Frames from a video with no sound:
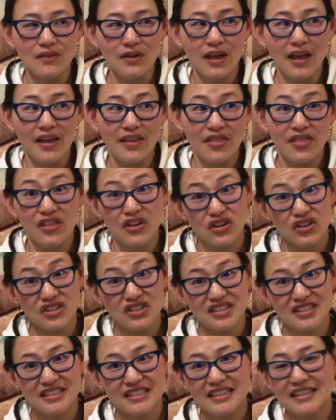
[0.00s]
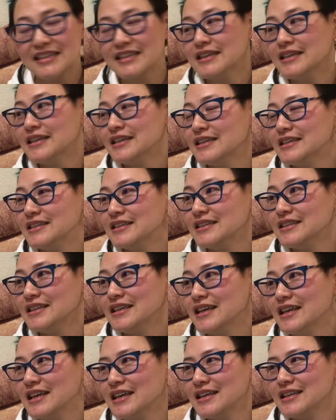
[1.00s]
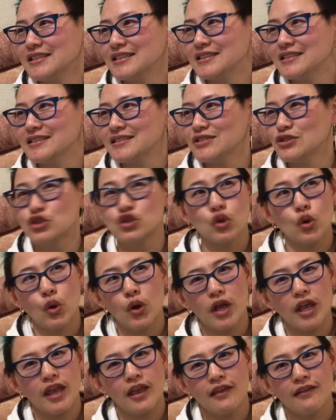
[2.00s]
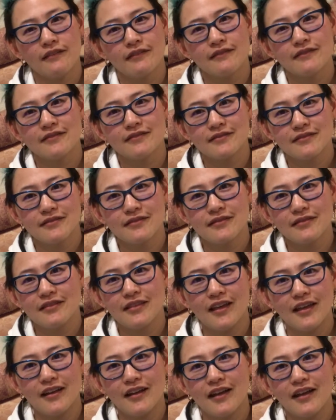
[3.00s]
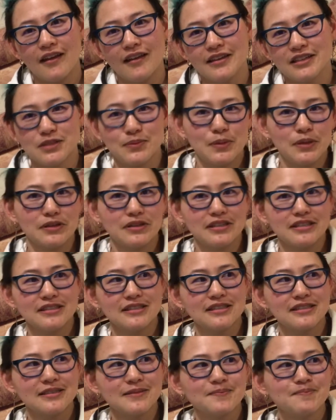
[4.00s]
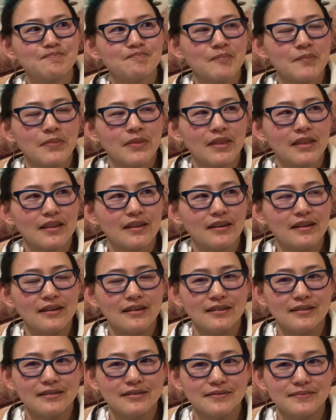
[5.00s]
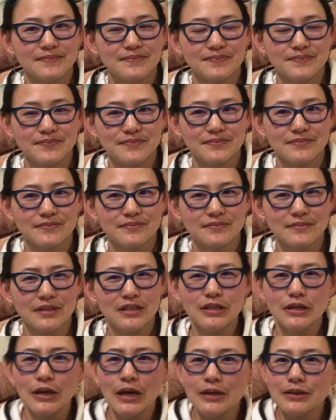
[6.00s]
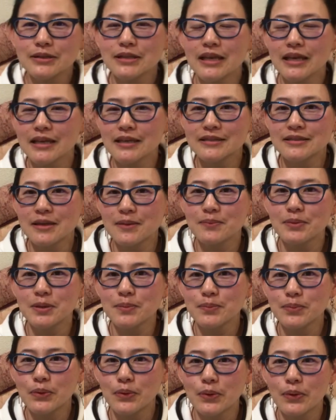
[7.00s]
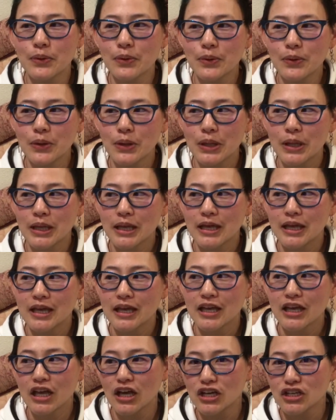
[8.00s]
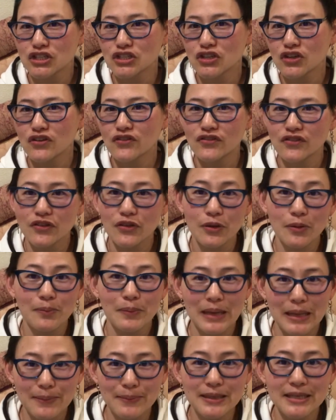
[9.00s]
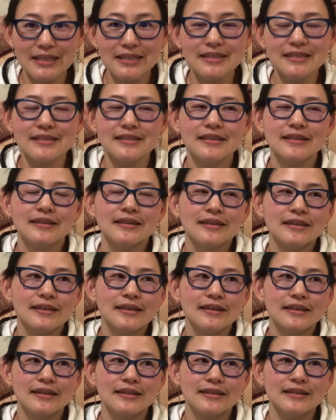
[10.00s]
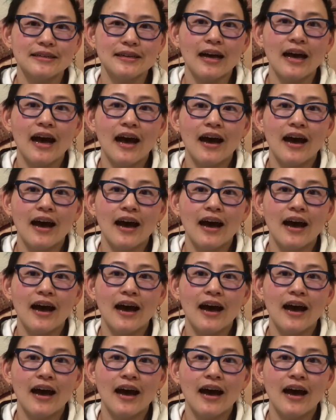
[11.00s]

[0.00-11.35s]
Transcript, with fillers: and thirst and joy that I experience. Um, you know how like some people gush over their babies? Uh,